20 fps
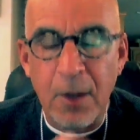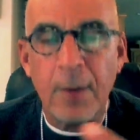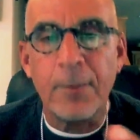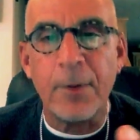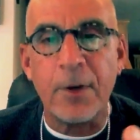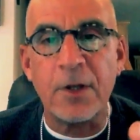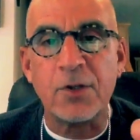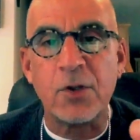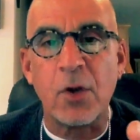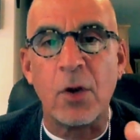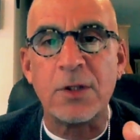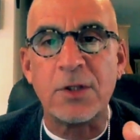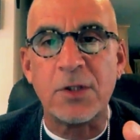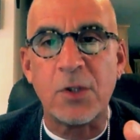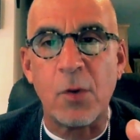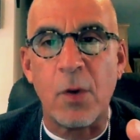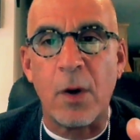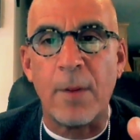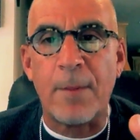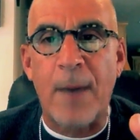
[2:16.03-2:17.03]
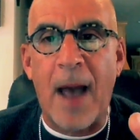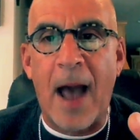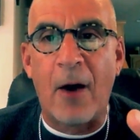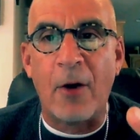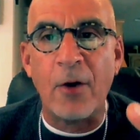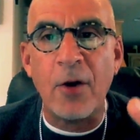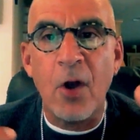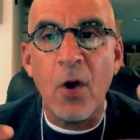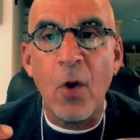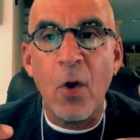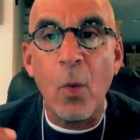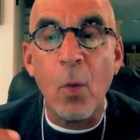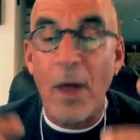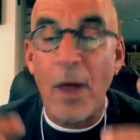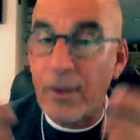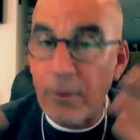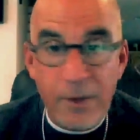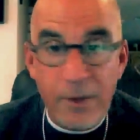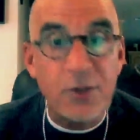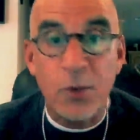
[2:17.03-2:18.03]
but is also about
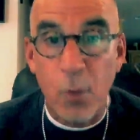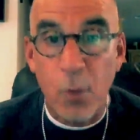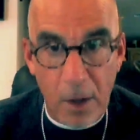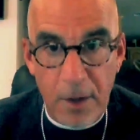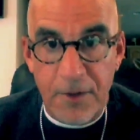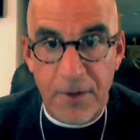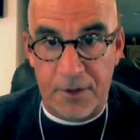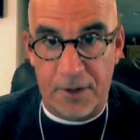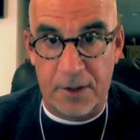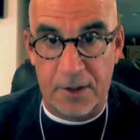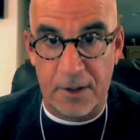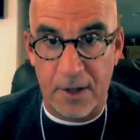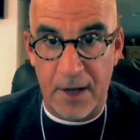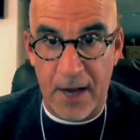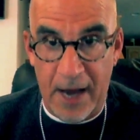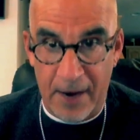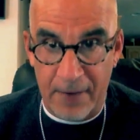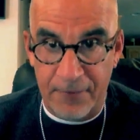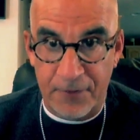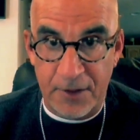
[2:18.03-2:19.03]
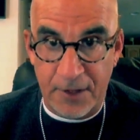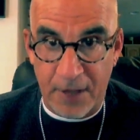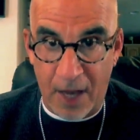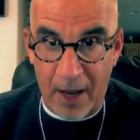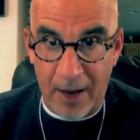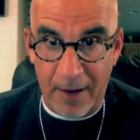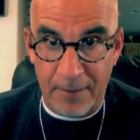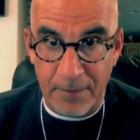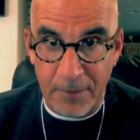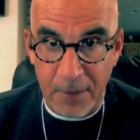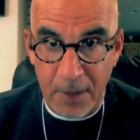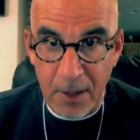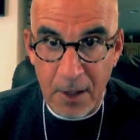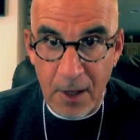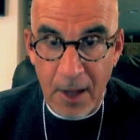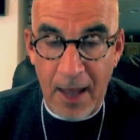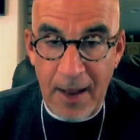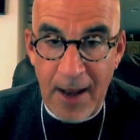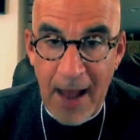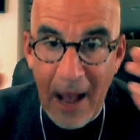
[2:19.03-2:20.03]
whether it's worth it half the time,
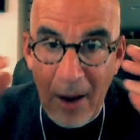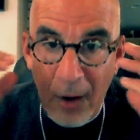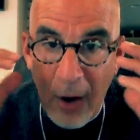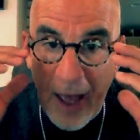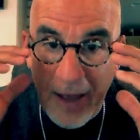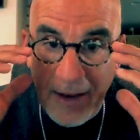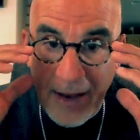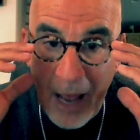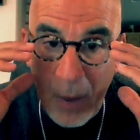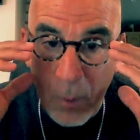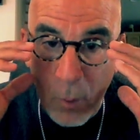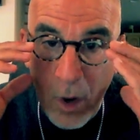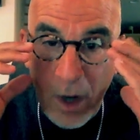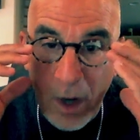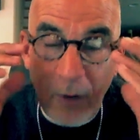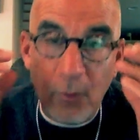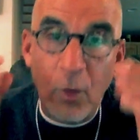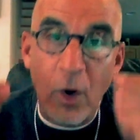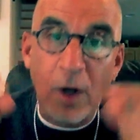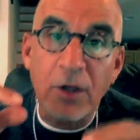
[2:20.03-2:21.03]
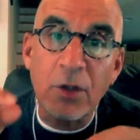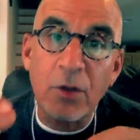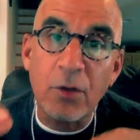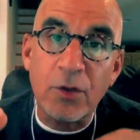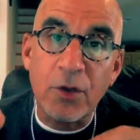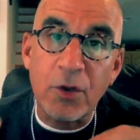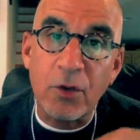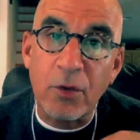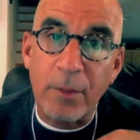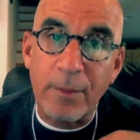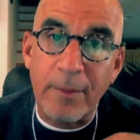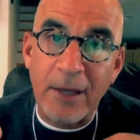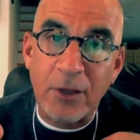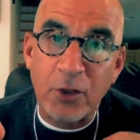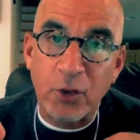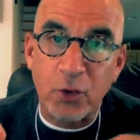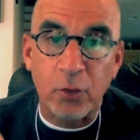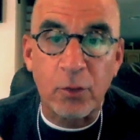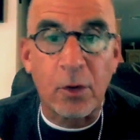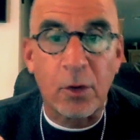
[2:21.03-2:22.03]
and what you do to make
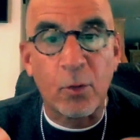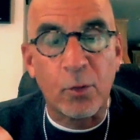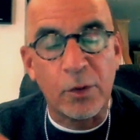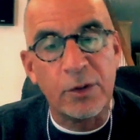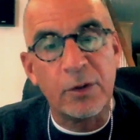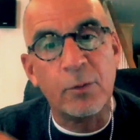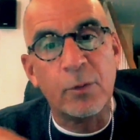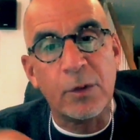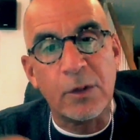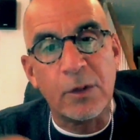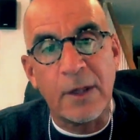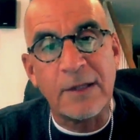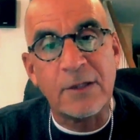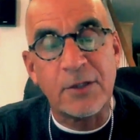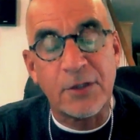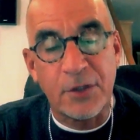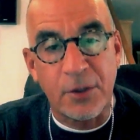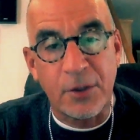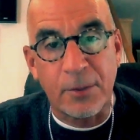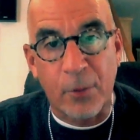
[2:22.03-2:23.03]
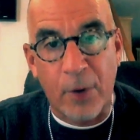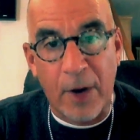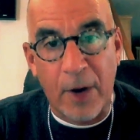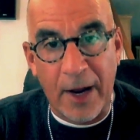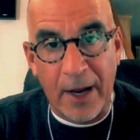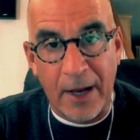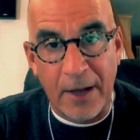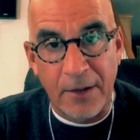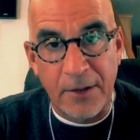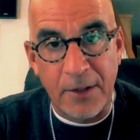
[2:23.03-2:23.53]
sure it really relates to your brand,